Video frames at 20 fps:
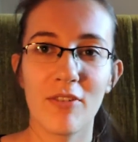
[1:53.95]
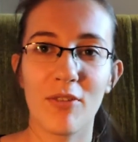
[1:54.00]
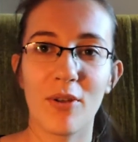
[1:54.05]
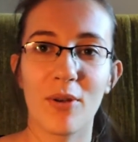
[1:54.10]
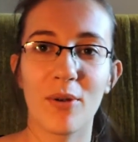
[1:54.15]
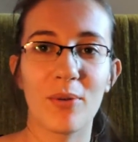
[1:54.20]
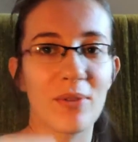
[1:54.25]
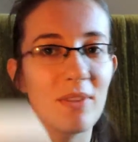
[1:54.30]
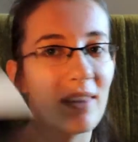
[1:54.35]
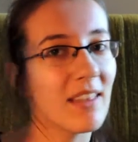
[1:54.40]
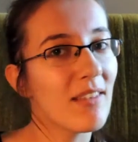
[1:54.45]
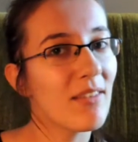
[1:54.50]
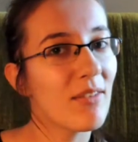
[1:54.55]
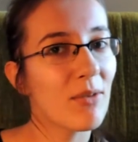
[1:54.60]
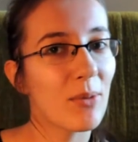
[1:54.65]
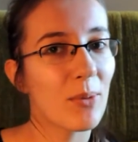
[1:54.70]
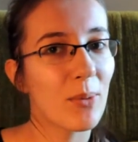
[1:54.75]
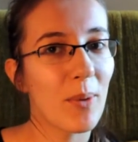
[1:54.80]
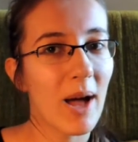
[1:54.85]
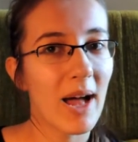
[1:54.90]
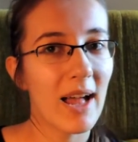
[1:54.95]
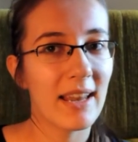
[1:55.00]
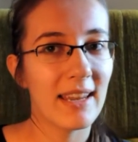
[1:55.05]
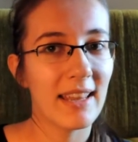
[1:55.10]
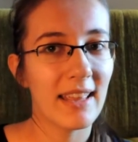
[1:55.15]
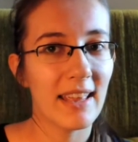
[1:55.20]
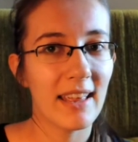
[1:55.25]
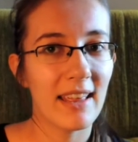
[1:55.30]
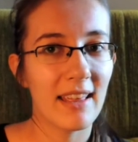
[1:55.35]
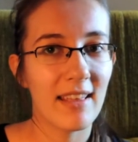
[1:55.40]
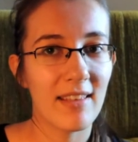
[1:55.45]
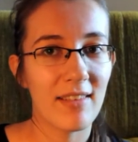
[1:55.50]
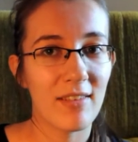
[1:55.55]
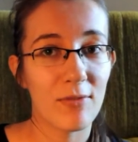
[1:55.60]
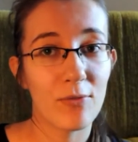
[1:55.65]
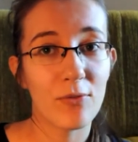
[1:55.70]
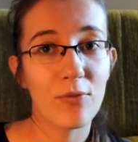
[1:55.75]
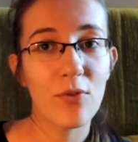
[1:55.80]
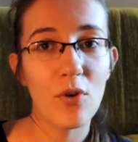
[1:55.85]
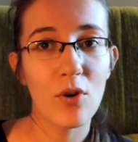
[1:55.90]
So this one
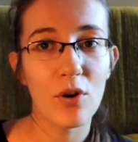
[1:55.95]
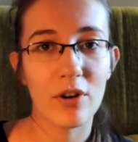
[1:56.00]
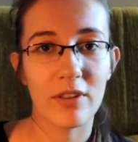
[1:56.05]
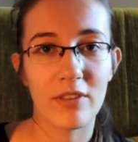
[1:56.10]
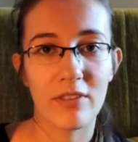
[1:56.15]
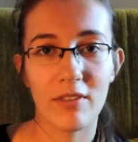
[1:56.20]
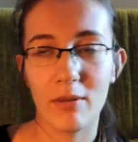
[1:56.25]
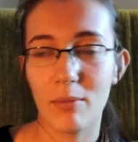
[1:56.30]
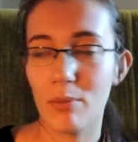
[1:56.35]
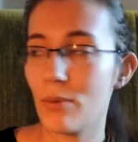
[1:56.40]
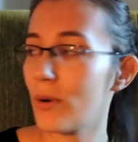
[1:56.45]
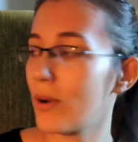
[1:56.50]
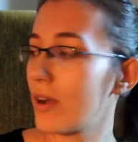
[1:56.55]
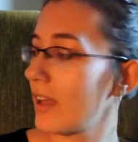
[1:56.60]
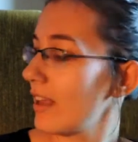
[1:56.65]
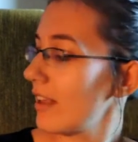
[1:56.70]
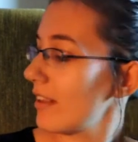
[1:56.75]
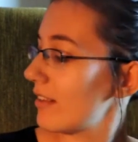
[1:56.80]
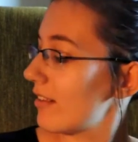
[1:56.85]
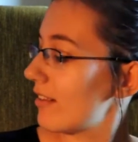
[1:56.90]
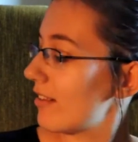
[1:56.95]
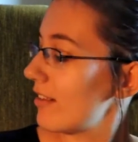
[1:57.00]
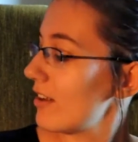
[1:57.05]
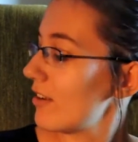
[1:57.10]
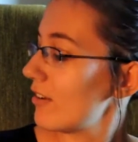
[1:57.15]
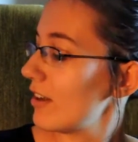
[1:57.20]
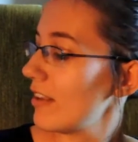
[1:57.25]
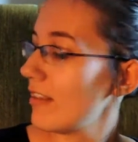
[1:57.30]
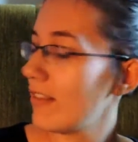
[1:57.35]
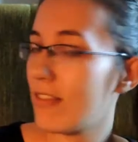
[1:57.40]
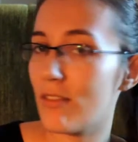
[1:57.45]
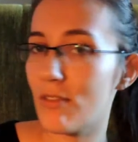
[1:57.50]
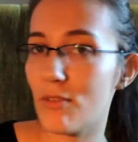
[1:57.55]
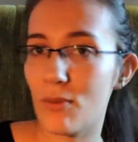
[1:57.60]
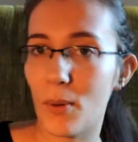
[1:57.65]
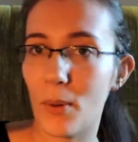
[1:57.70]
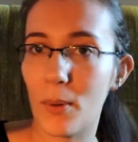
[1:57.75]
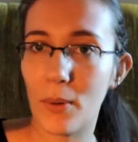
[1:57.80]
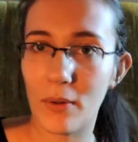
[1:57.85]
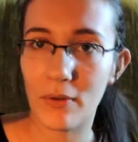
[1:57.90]
is fourth book in the series, The
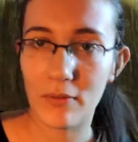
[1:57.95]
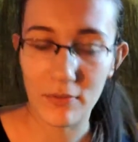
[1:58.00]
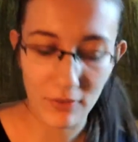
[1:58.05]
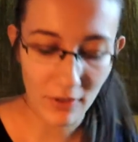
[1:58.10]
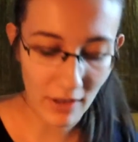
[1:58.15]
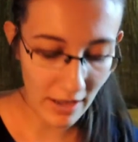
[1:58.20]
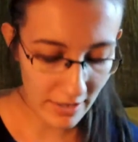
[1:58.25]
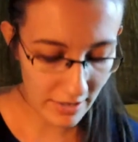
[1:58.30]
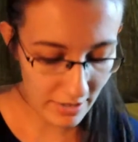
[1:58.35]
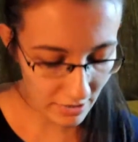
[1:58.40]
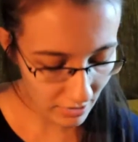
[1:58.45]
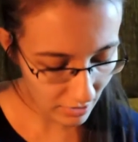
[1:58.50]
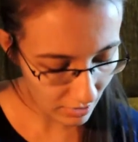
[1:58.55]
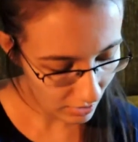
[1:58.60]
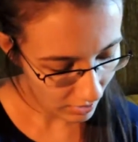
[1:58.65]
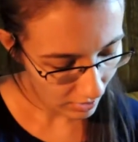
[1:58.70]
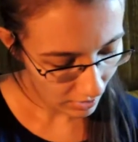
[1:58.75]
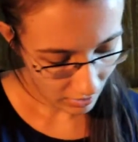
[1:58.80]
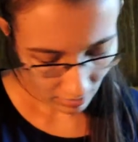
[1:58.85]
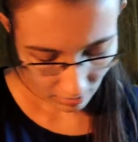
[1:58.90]
Soul of Fire.